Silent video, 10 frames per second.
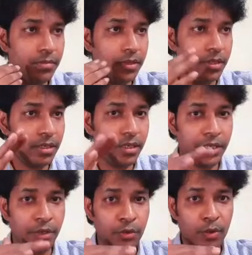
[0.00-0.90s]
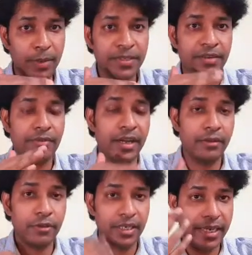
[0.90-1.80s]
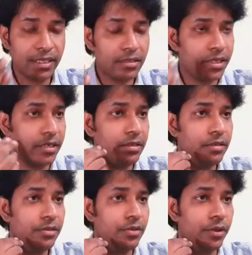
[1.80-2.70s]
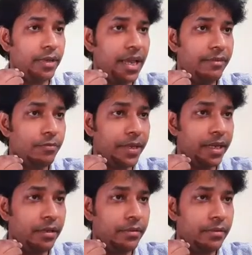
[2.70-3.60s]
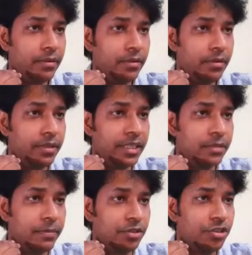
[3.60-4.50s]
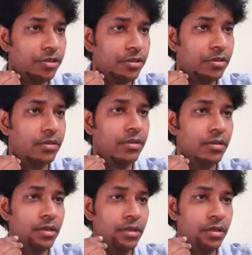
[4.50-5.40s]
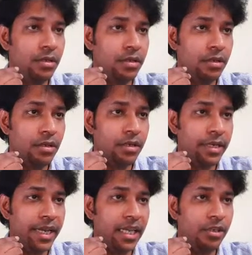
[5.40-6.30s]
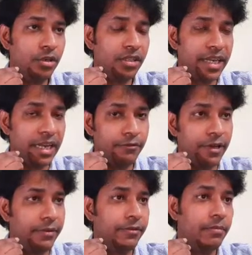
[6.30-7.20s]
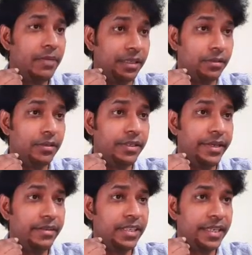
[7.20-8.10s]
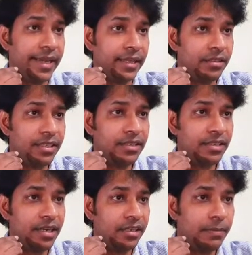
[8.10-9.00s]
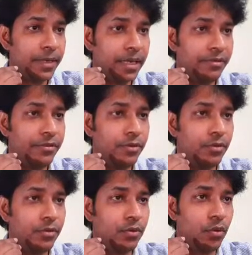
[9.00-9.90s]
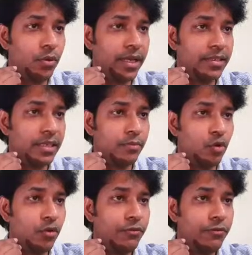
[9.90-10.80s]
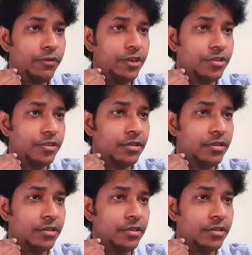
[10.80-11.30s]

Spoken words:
your website running for the next year, so you will have to pay this much, $8.95. But there is a catch. This starter plan, if you go ahead, see more features.